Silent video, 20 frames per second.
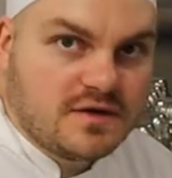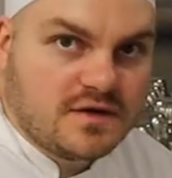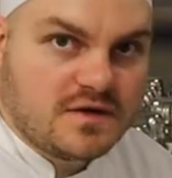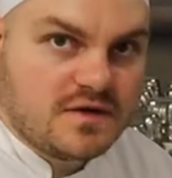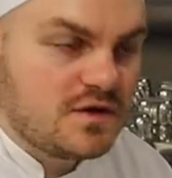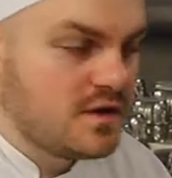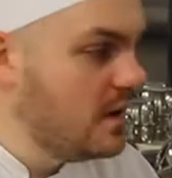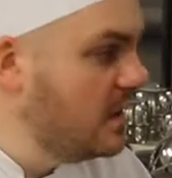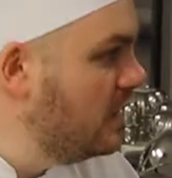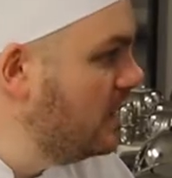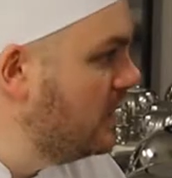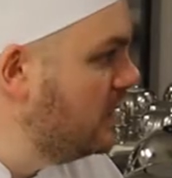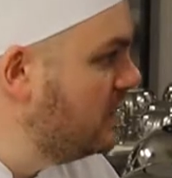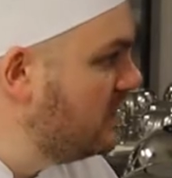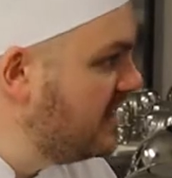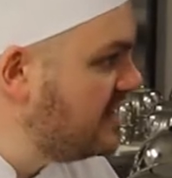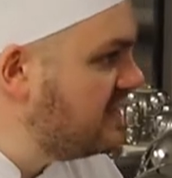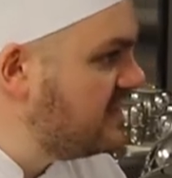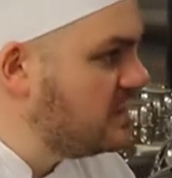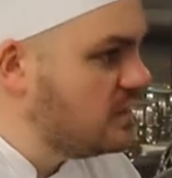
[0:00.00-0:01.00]

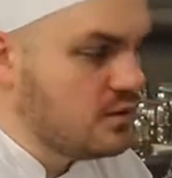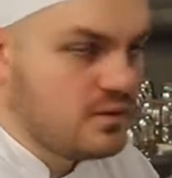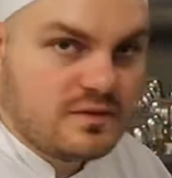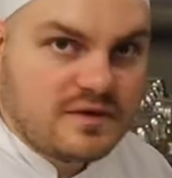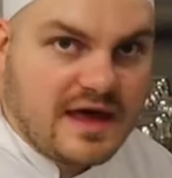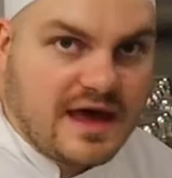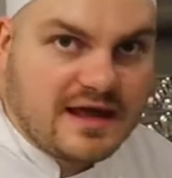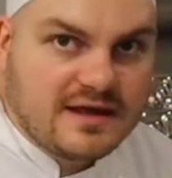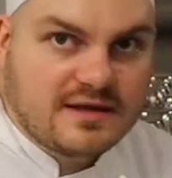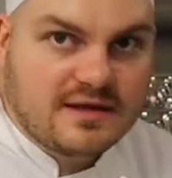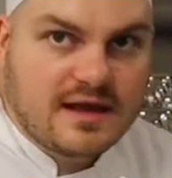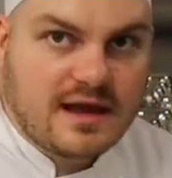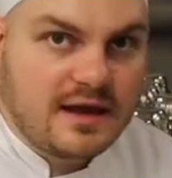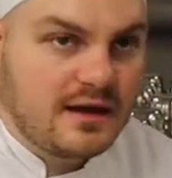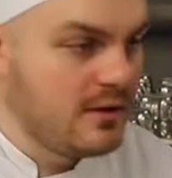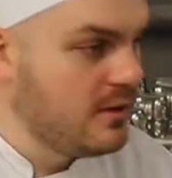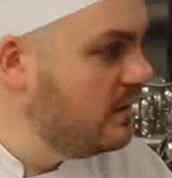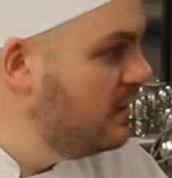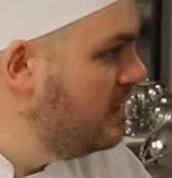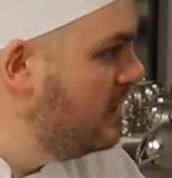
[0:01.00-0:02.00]
So let's do that
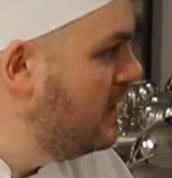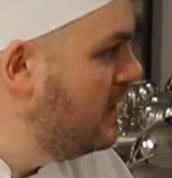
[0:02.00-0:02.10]
now.